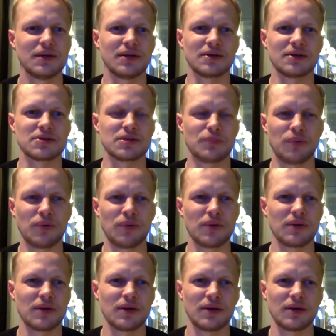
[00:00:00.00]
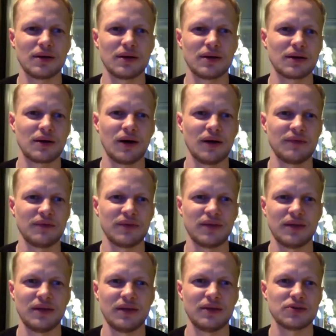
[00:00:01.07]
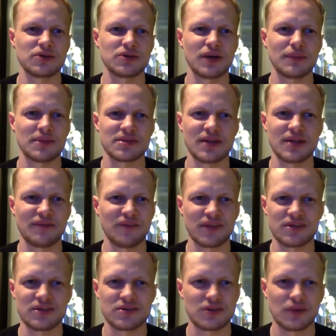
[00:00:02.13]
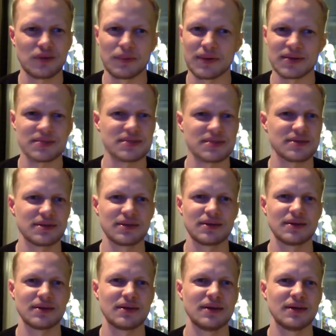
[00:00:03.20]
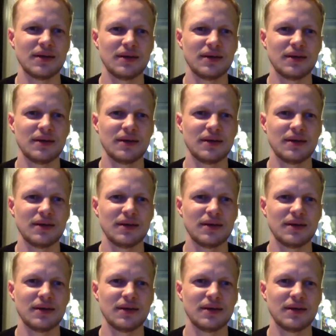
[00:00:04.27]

you know, support a coffee shop that's not fucking Starbucks, to,